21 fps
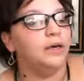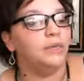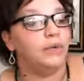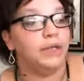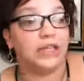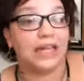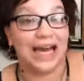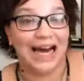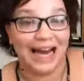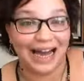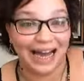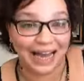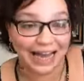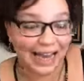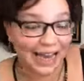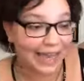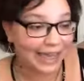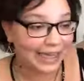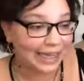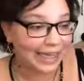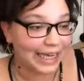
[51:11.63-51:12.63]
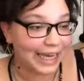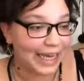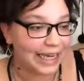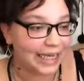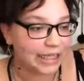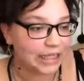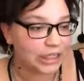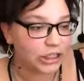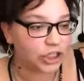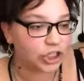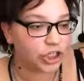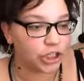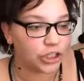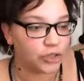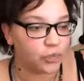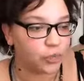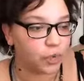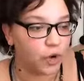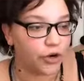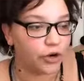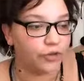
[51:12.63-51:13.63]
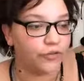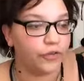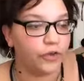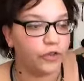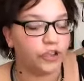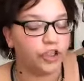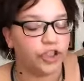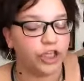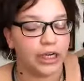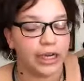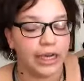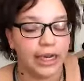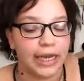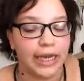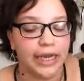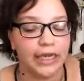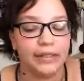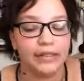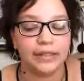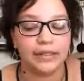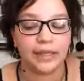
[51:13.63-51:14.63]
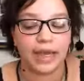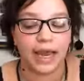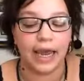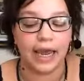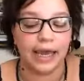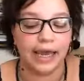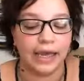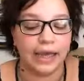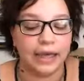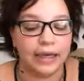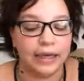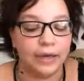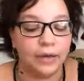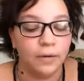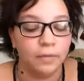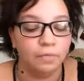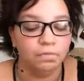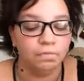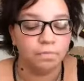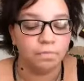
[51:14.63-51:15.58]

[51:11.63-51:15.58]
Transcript: with Kai Elliott. She's wonderful. She is a